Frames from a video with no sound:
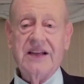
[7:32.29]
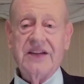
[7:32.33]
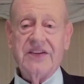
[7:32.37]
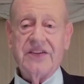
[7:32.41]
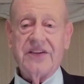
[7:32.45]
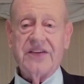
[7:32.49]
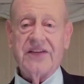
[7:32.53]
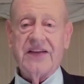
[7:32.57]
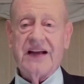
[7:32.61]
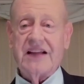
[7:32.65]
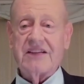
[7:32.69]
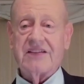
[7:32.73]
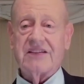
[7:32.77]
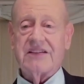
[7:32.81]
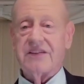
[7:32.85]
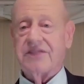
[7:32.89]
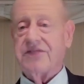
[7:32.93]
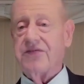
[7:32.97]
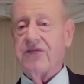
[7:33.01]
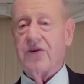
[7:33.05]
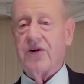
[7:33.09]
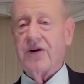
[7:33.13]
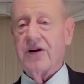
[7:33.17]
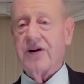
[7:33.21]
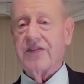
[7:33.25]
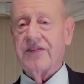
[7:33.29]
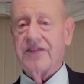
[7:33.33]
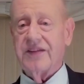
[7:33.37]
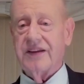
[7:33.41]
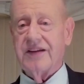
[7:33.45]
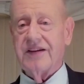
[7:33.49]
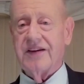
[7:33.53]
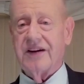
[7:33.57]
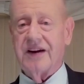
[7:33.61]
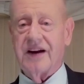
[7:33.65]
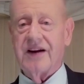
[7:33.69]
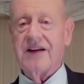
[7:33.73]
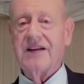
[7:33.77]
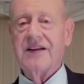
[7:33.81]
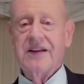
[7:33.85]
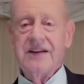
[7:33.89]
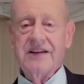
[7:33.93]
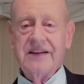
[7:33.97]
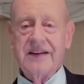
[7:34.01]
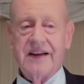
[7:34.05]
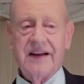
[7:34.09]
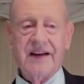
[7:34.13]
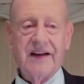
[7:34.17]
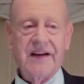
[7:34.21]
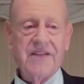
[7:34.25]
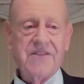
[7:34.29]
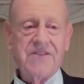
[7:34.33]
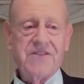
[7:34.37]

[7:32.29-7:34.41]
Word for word: So that's the fourth in our uh,